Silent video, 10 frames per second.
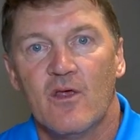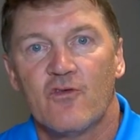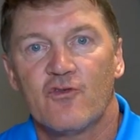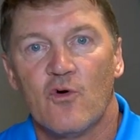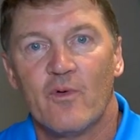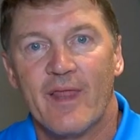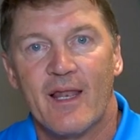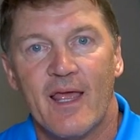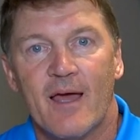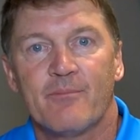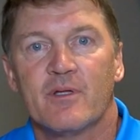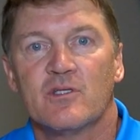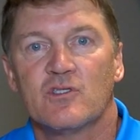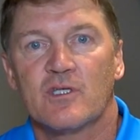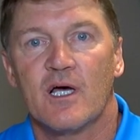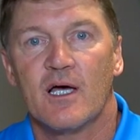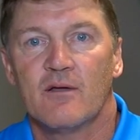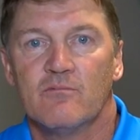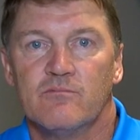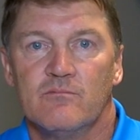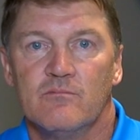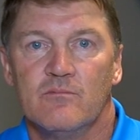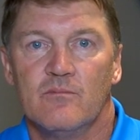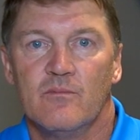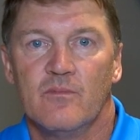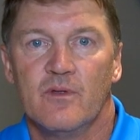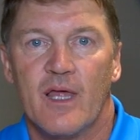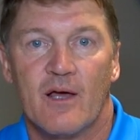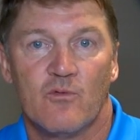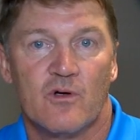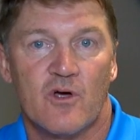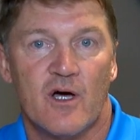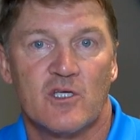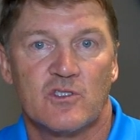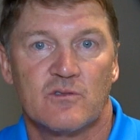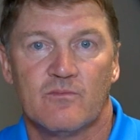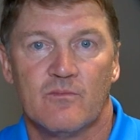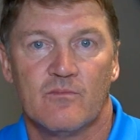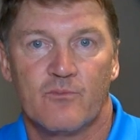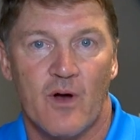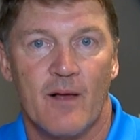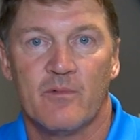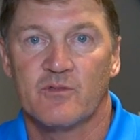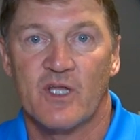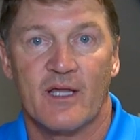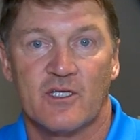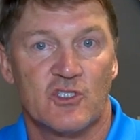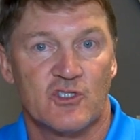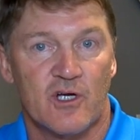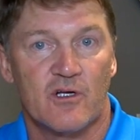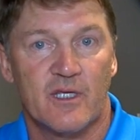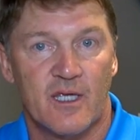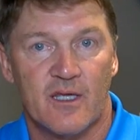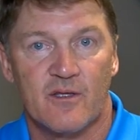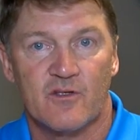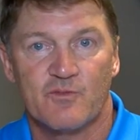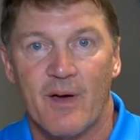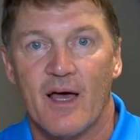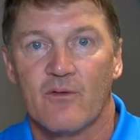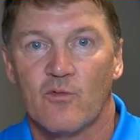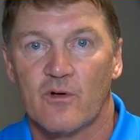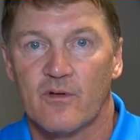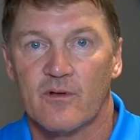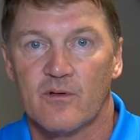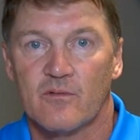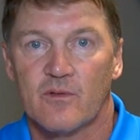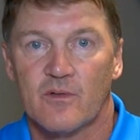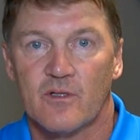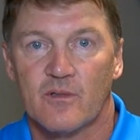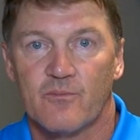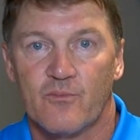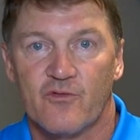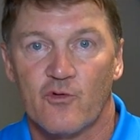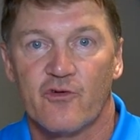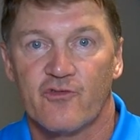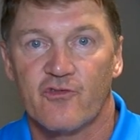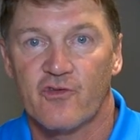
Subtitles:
So when that happens, that will cause problems, not necessarily in the spot where the source is